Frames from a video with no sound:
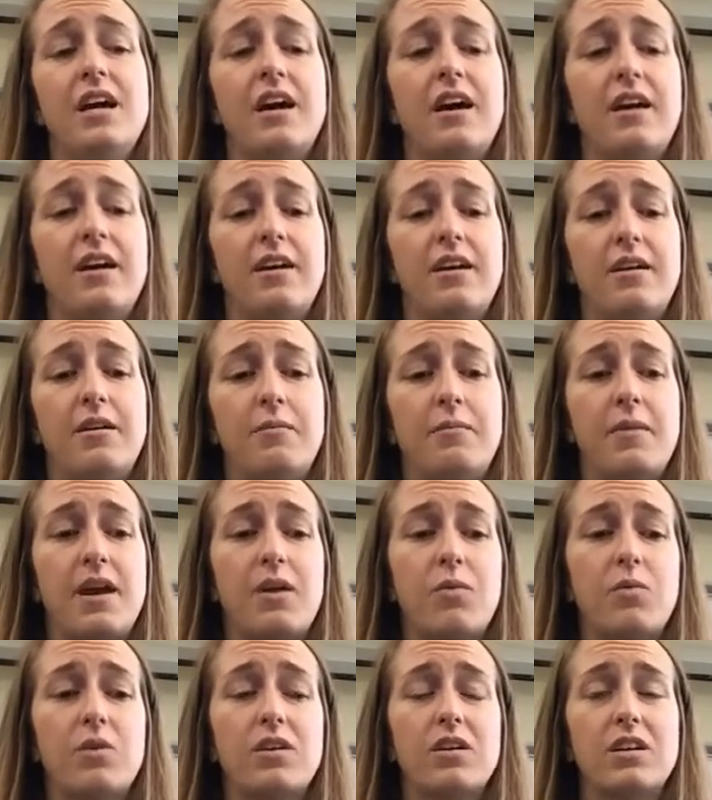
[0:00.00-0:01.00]

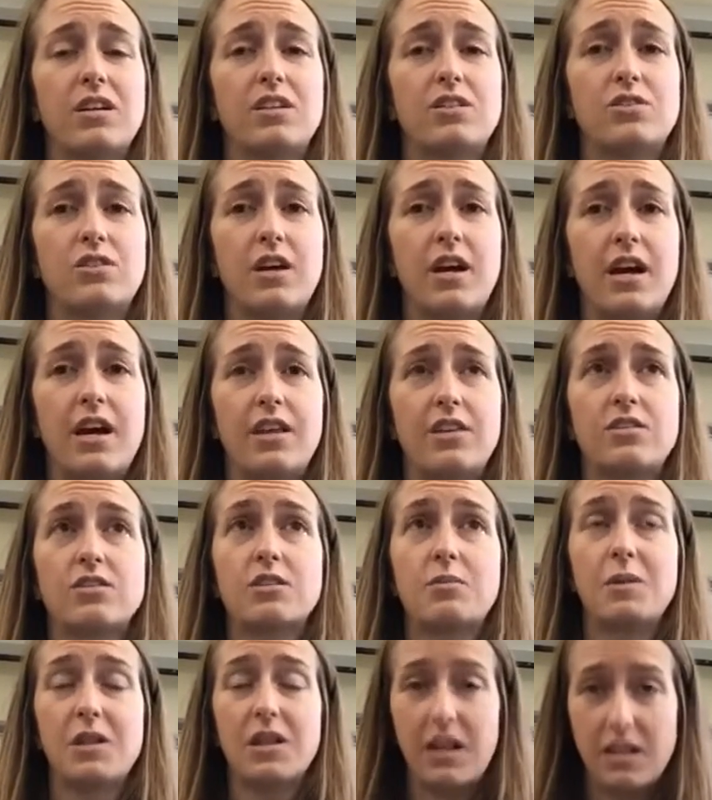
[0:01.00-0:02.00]
We're going to try, there's
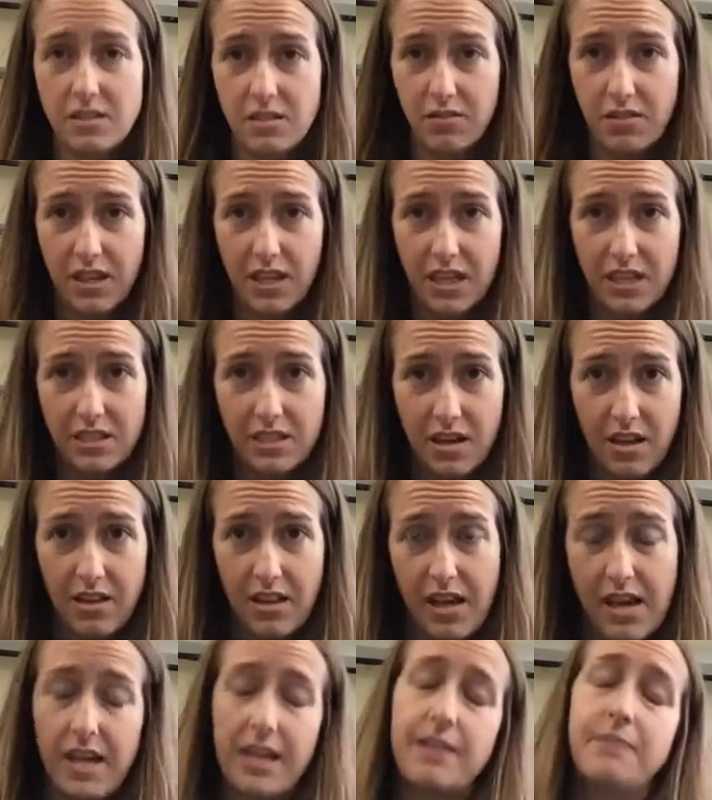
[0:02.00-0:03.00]
going to be lots of things
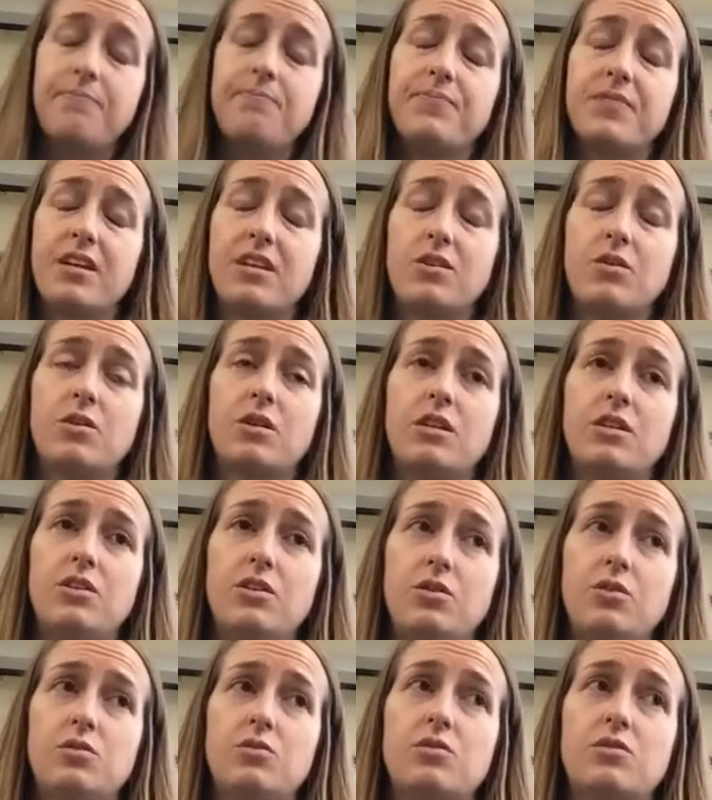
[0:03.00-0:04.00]
online that you can
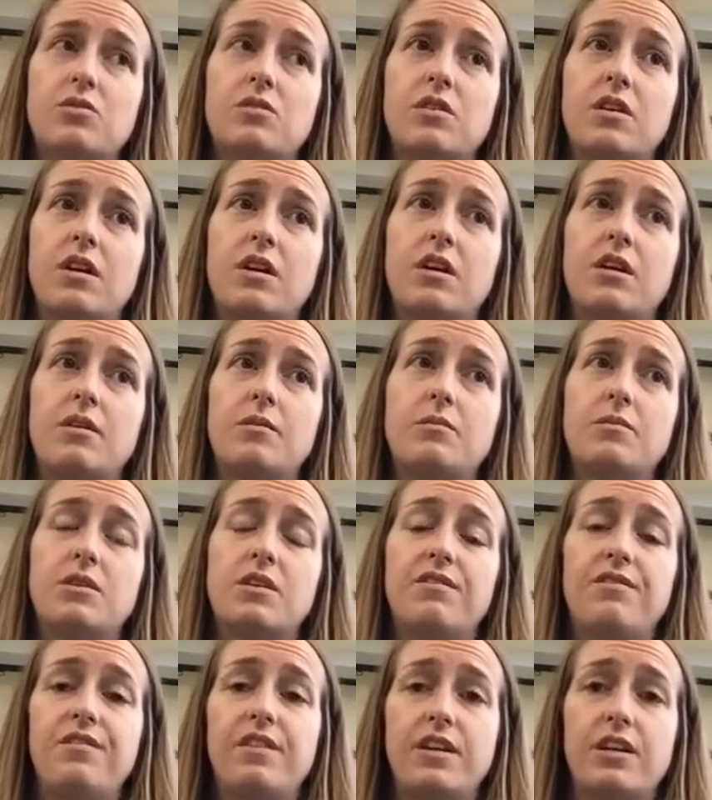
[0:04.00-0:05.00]
use
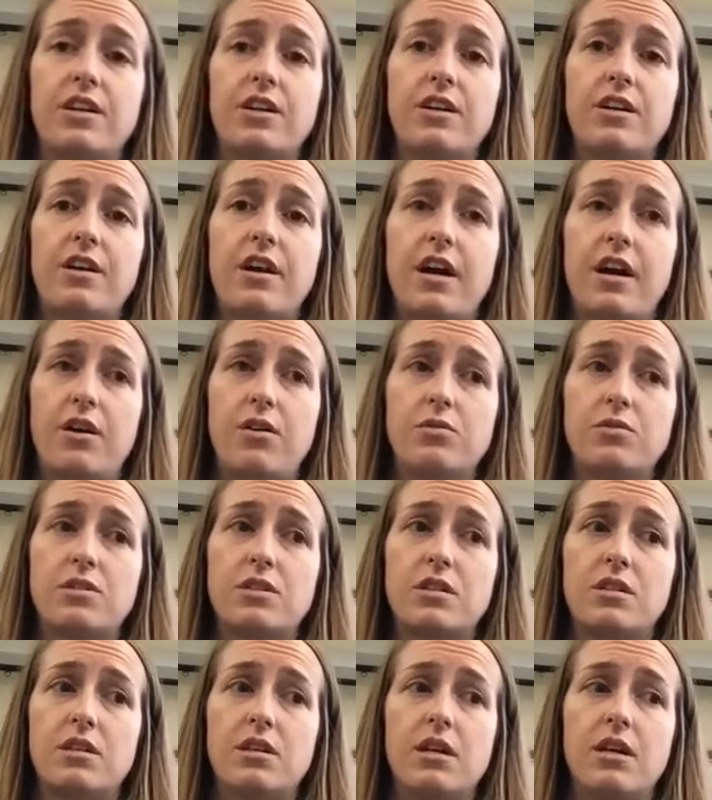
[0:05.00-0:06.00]
to figure
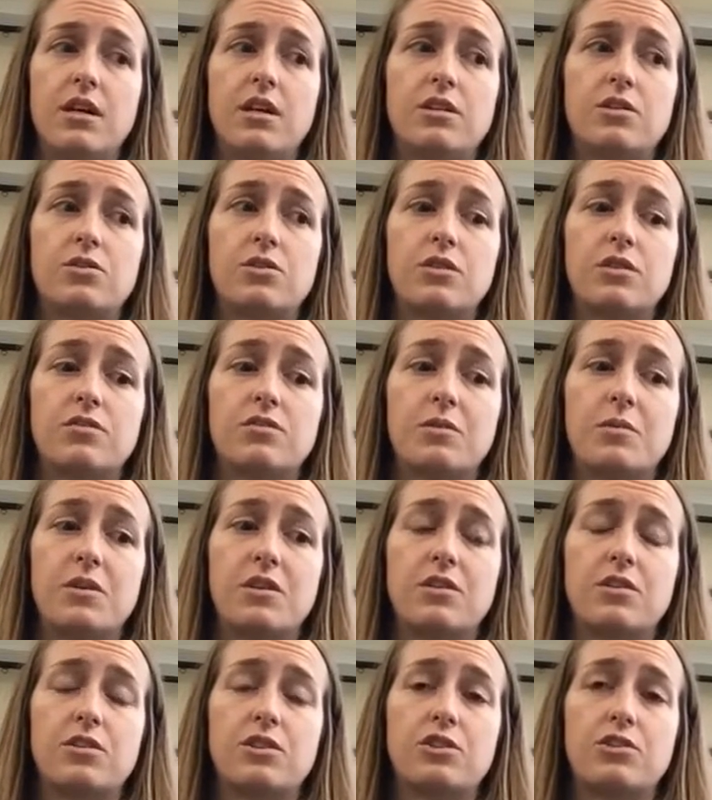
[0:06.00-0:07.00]
out sort of some
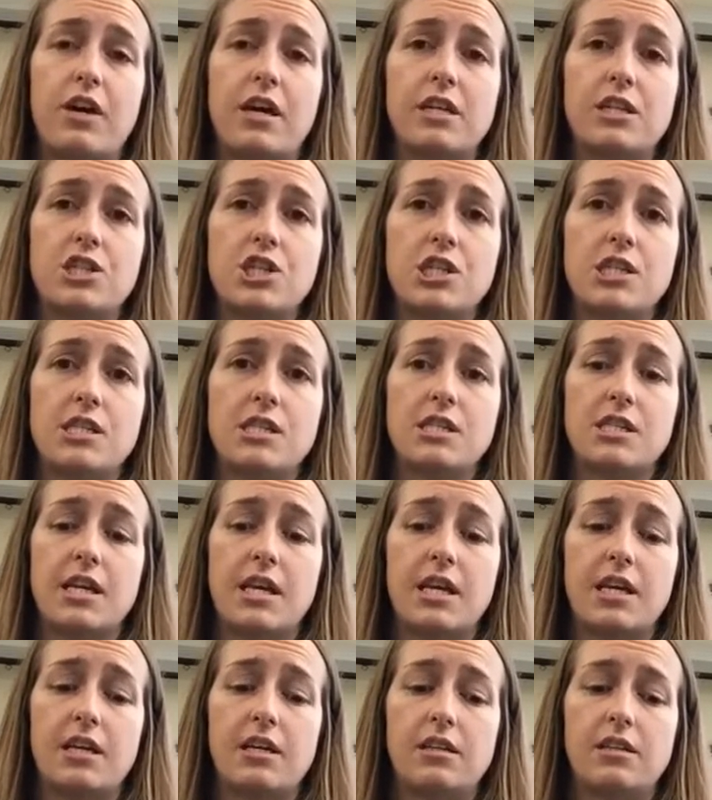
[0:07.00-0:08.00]
of those strategies
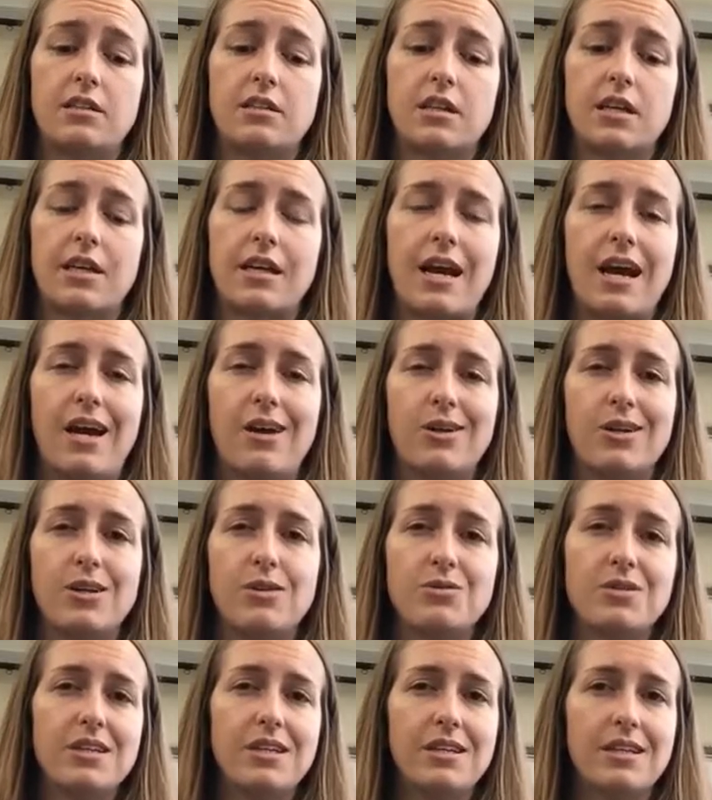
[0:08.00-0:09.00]
and how to
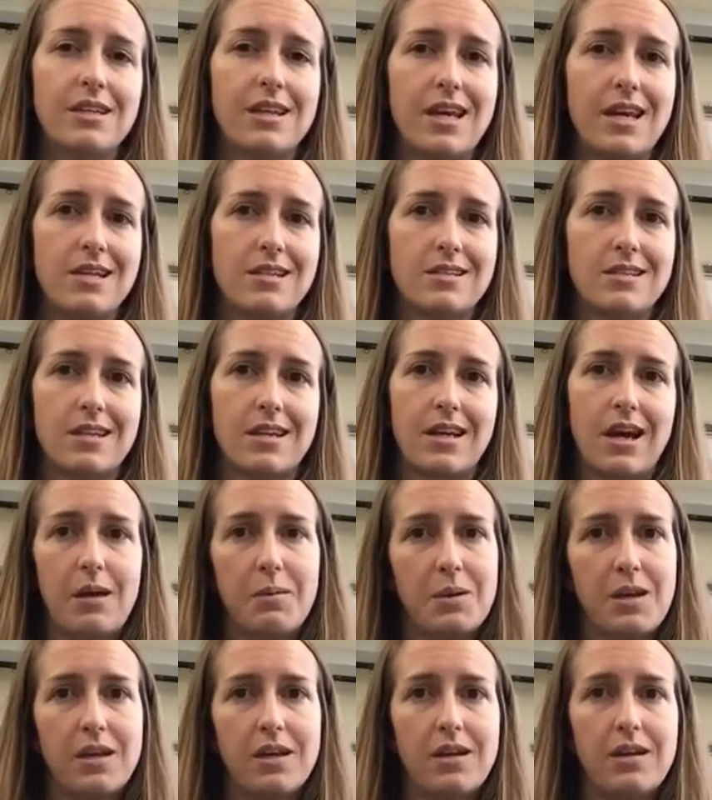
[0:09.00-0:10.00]
use it in case I'm
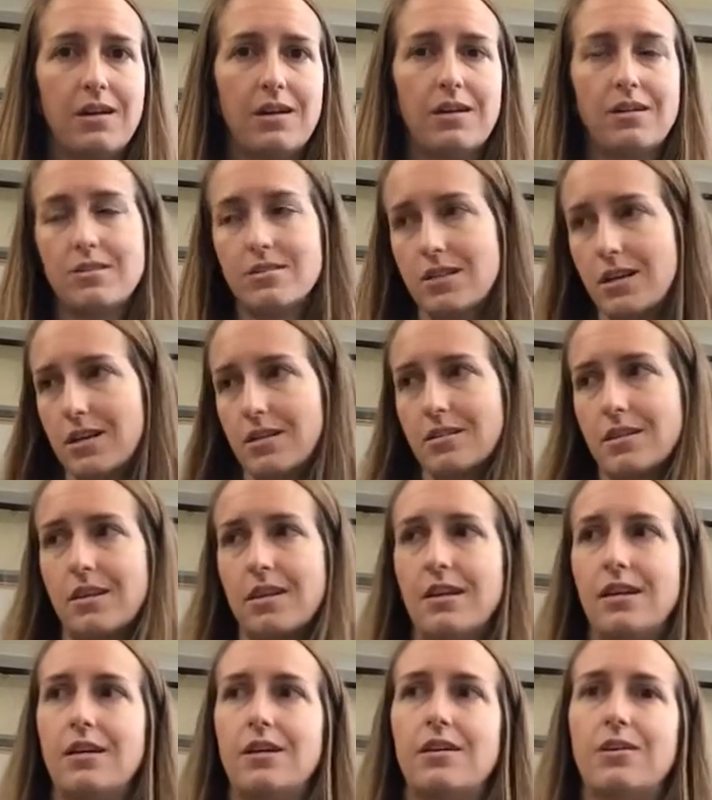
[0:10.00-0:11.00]
not here or Sarah's
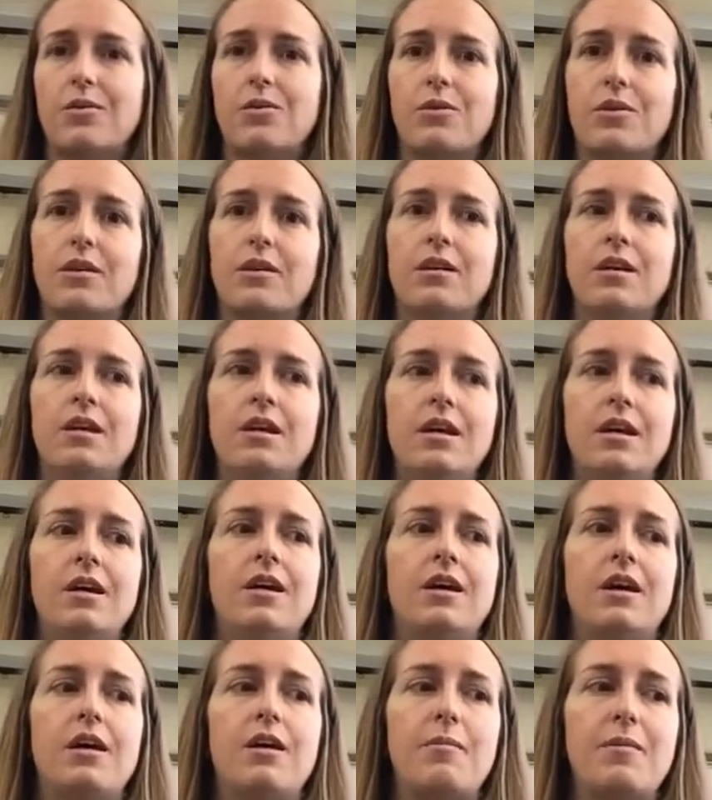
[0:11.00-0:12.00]
not here or
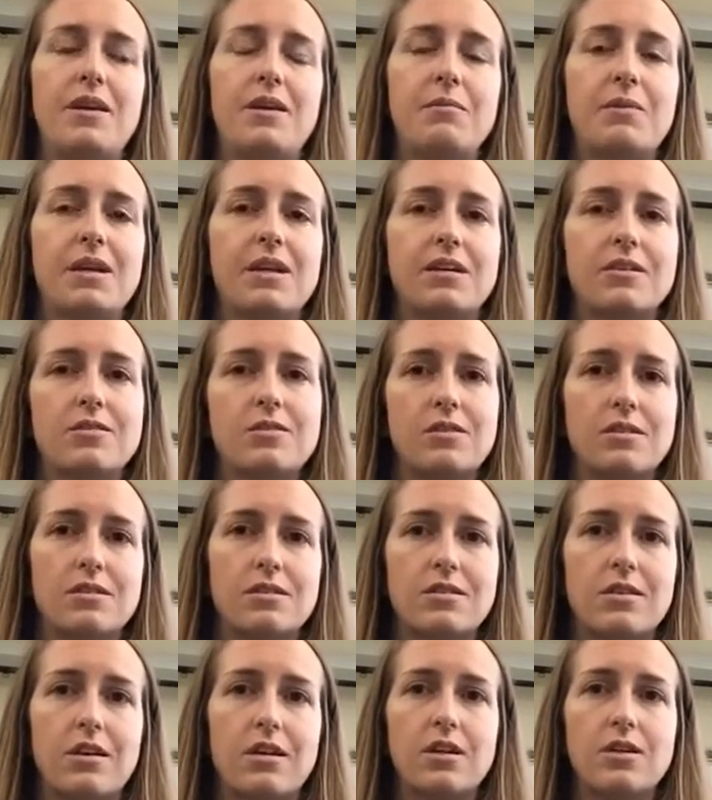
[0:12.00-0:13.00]
anybody else who
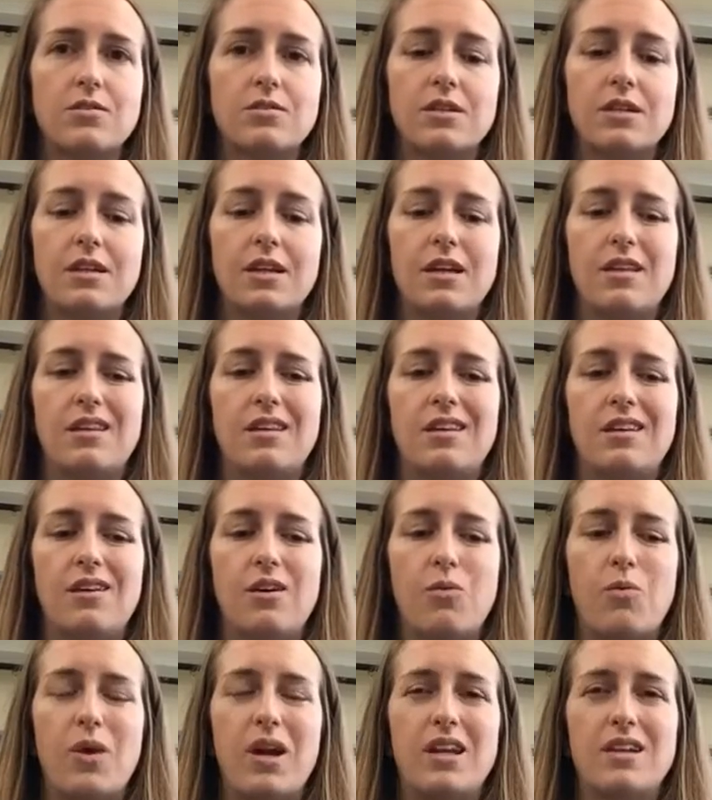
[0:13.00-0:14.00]
doesn't know how to use it, and then
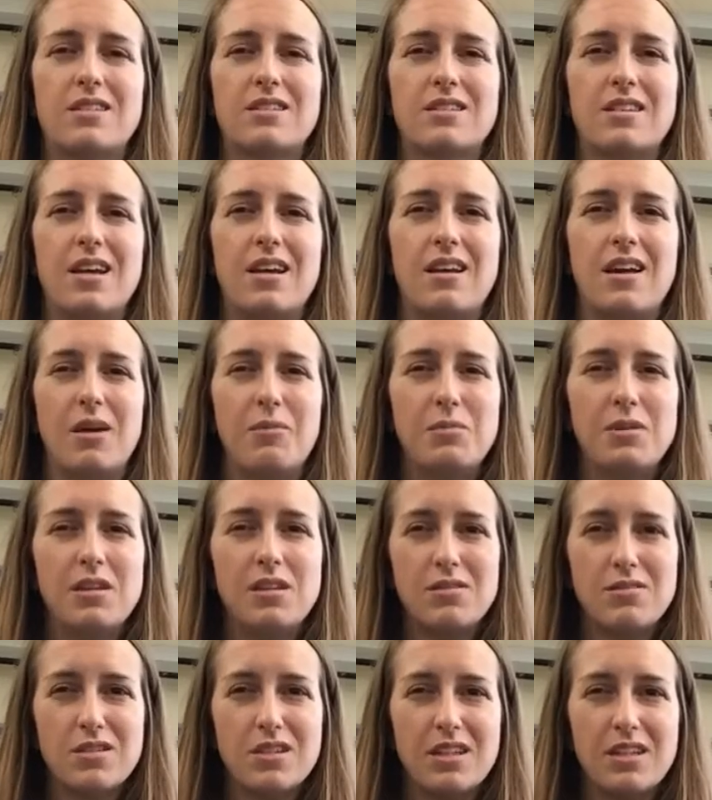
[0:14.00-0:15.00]
a way to sign up
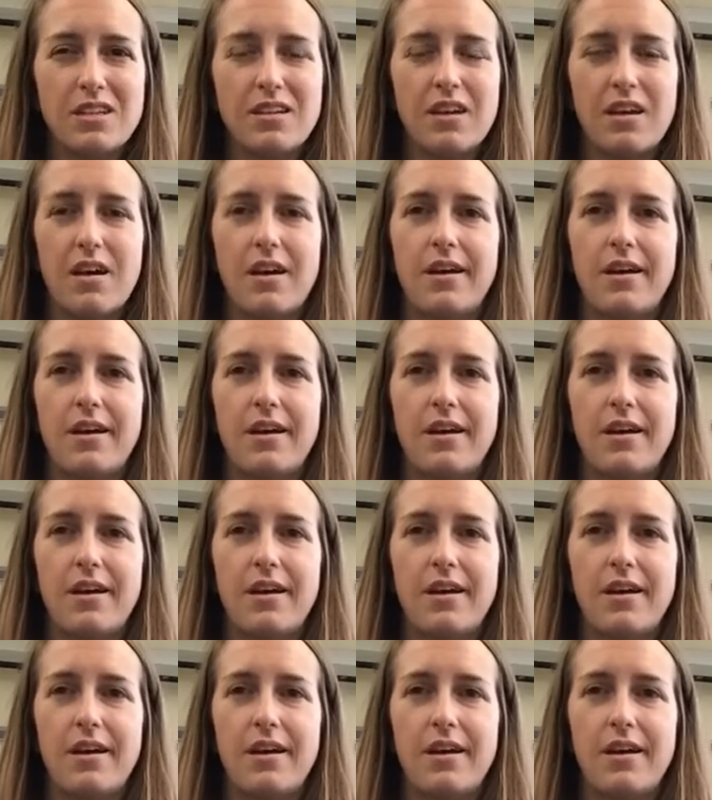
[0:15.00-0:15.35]
to use it.